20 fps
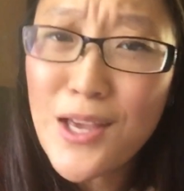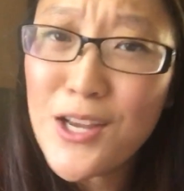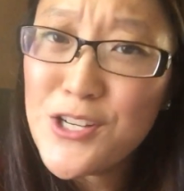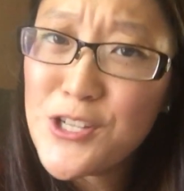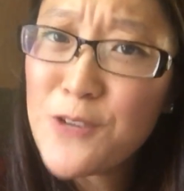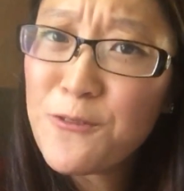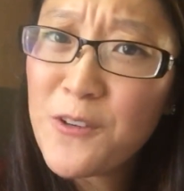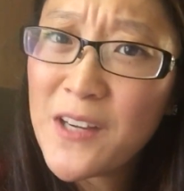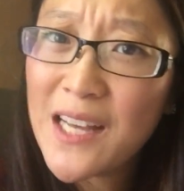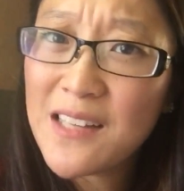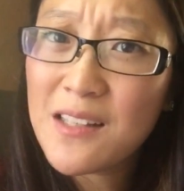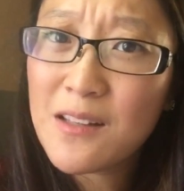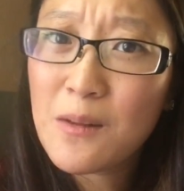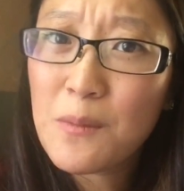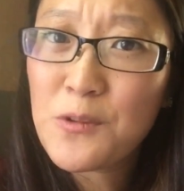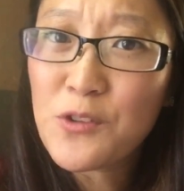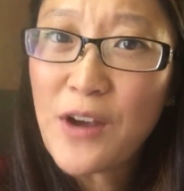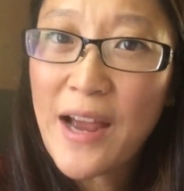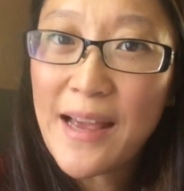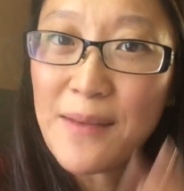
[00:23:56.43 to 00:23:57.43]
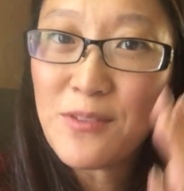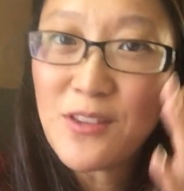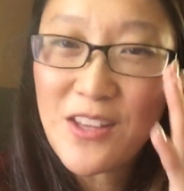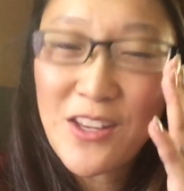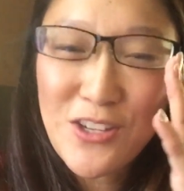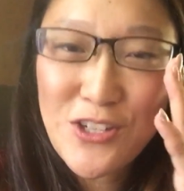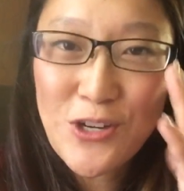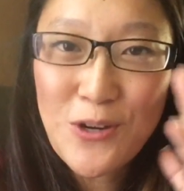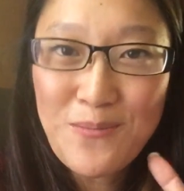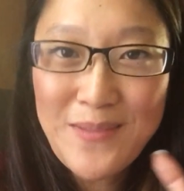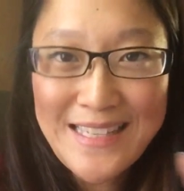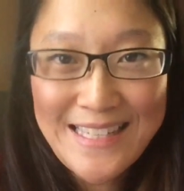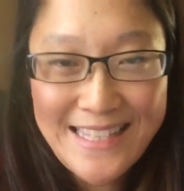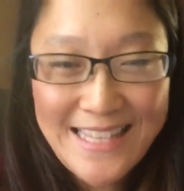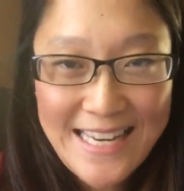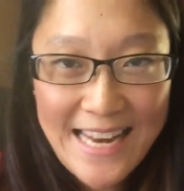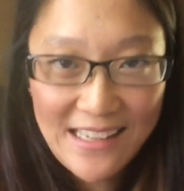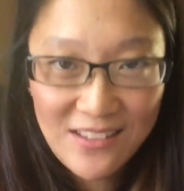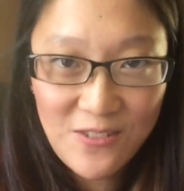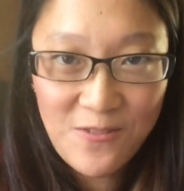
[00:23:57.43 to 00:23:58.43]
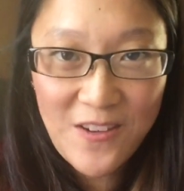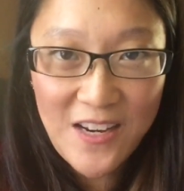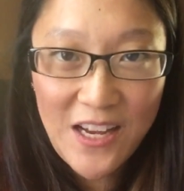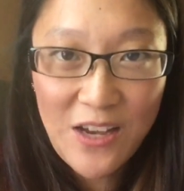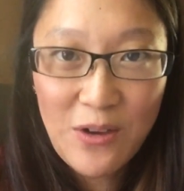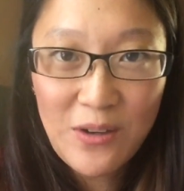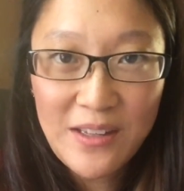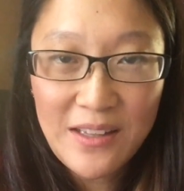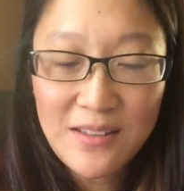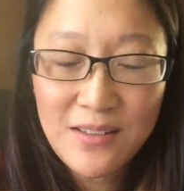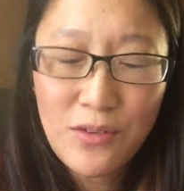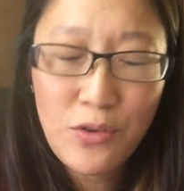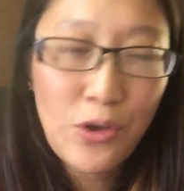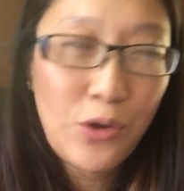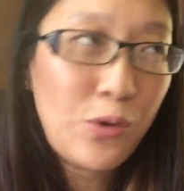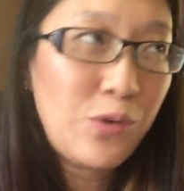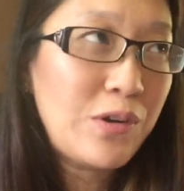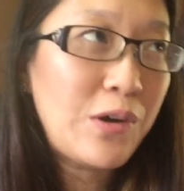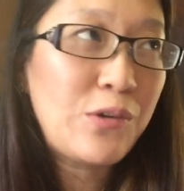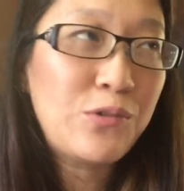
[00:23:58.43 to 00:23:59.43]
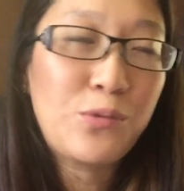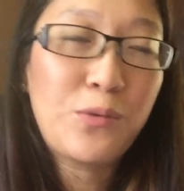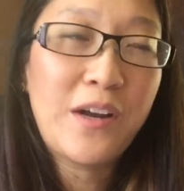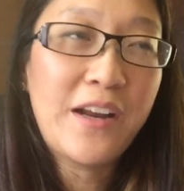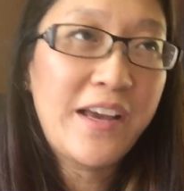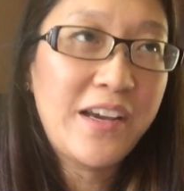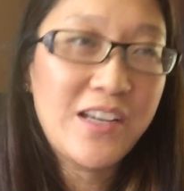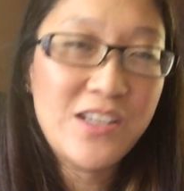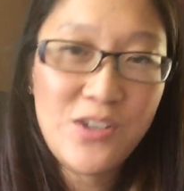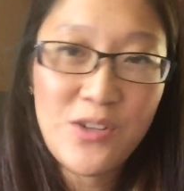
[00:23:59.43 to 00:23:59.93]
Don't forget to subscribe so that you don't miss the next video, because who knows what I could